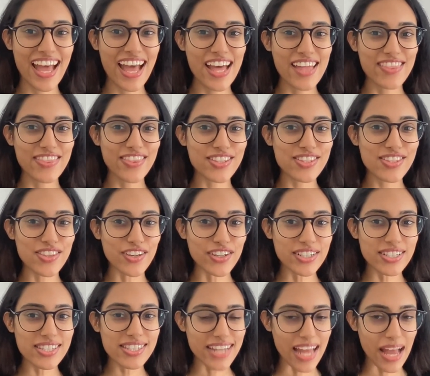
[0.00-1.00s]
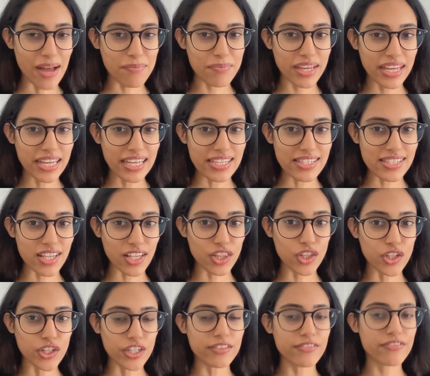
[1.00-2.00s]
The third step is
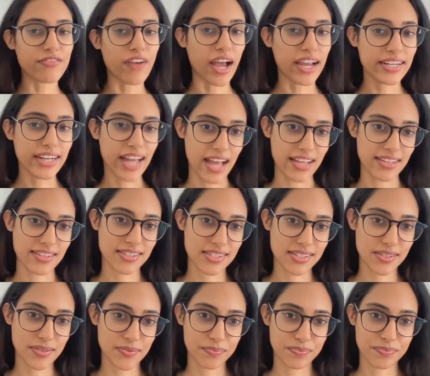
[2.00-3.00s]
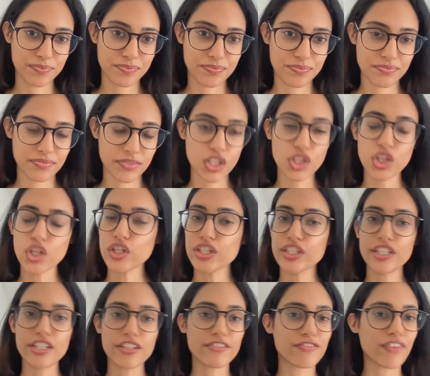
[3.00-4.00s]
learn finance. Learn
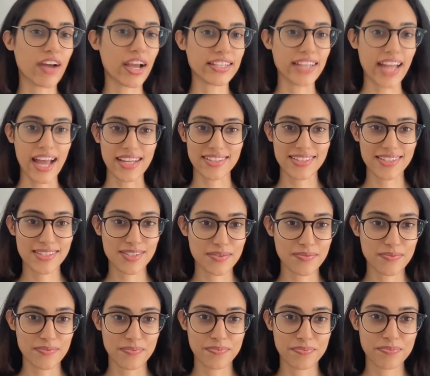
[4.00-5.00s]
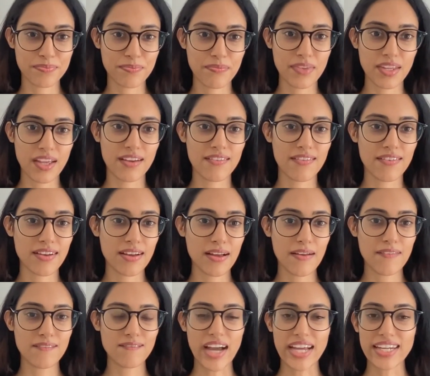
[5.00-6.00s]
your finance.
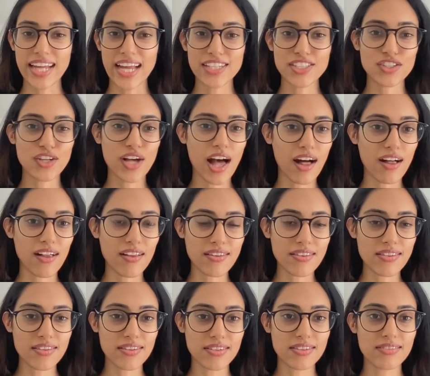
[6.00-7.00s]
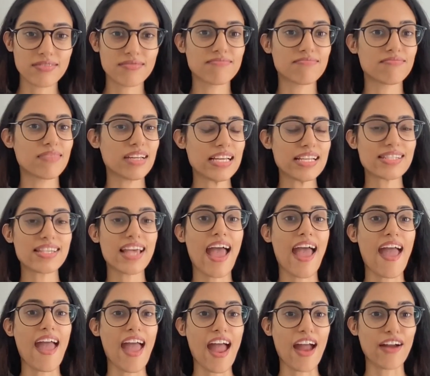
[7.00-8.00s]
Financial health is
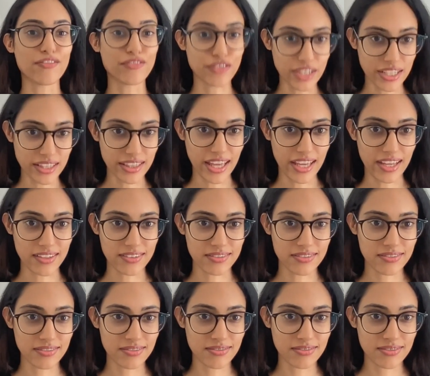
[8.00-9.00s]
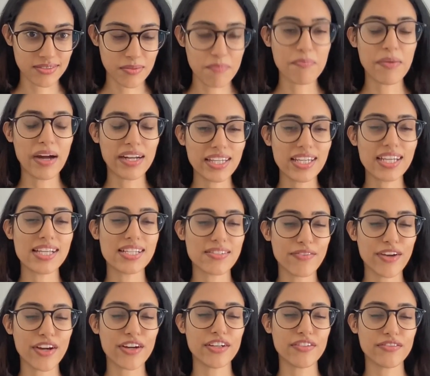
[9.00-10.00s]
everything. Money is
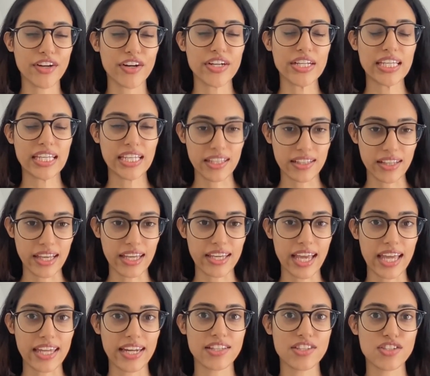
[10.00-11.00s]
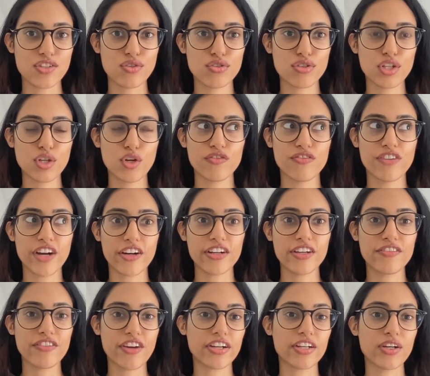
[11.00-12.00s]
very, very healing, and it's usually very,
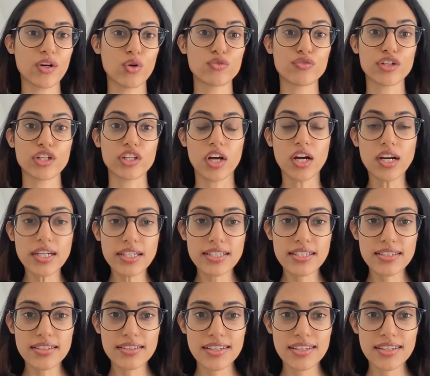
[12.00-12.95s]
very overlooked